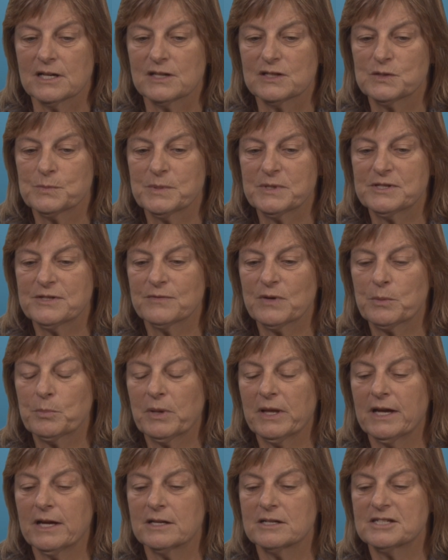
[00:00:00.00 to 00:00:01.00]
Specific
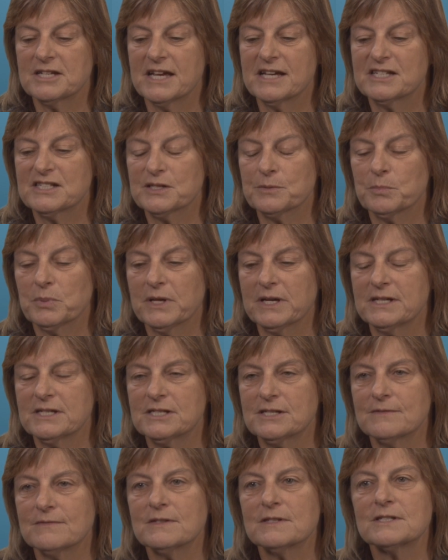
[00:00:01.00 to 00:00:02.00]
plan takes the
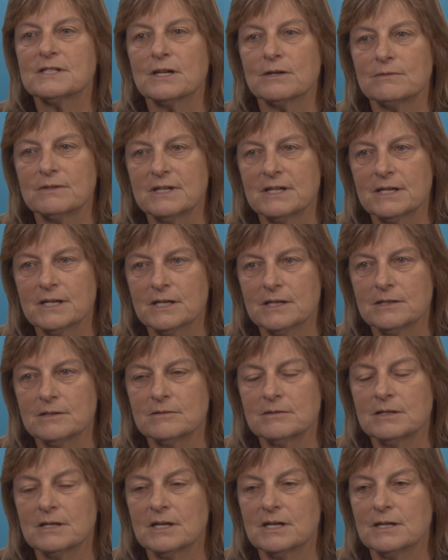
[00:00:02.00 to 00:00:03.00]
place of the zoning
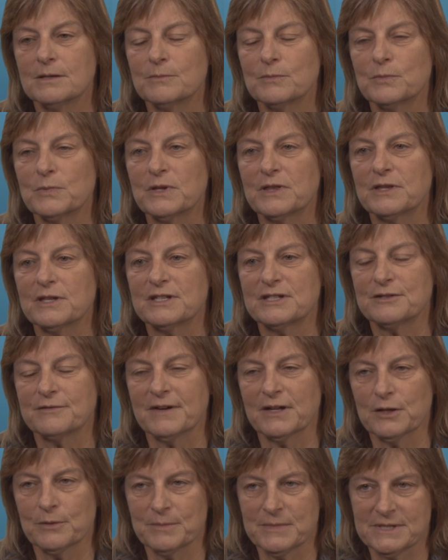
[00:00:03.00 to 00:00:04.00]
code with the
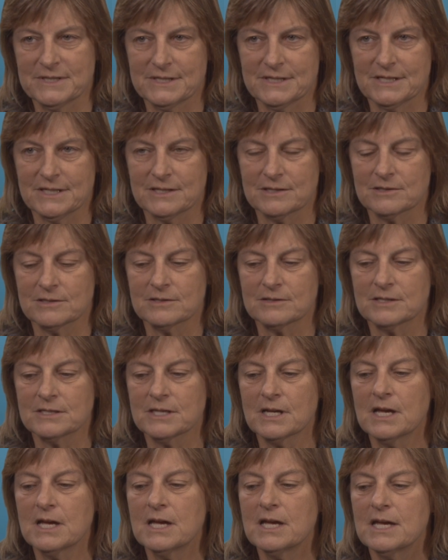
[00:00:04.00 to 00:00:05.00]
development standards,
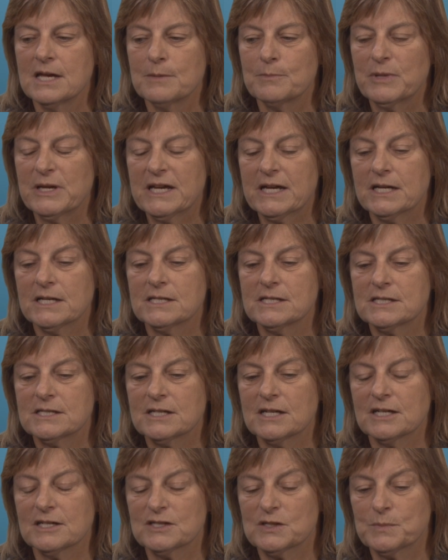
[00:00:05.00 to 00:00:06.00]
because
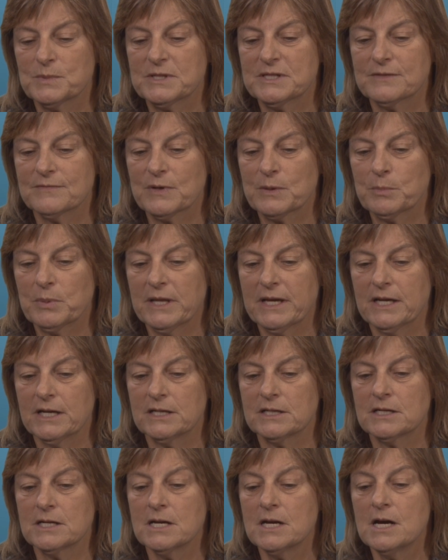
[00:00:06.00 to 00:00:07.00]
a specific
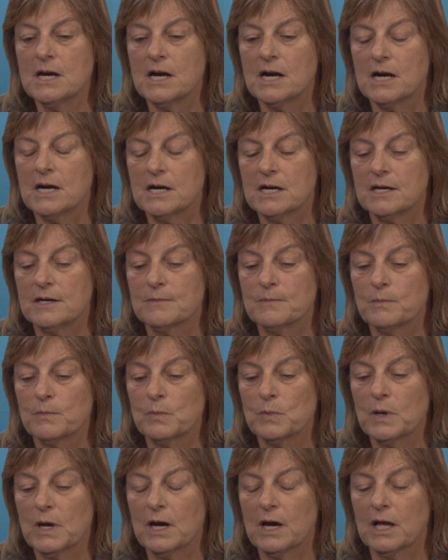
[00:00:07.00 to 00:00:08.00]
plan
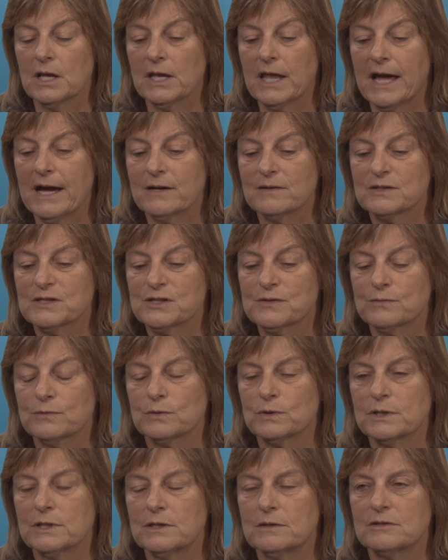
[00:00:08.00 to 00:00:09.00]
allows
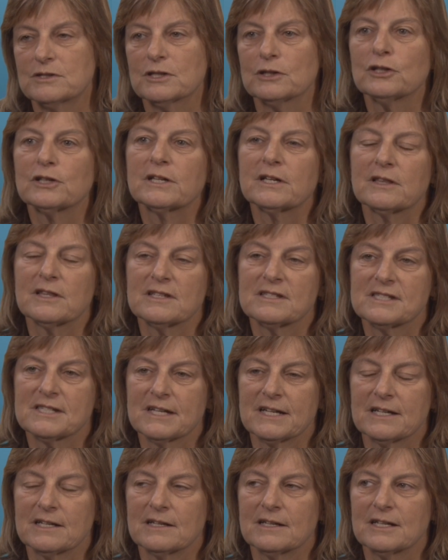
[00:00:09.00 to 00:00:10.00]
for you to look at the
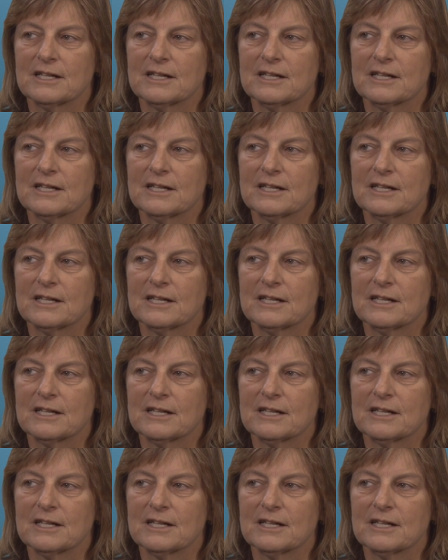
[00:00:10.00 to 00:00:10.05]
site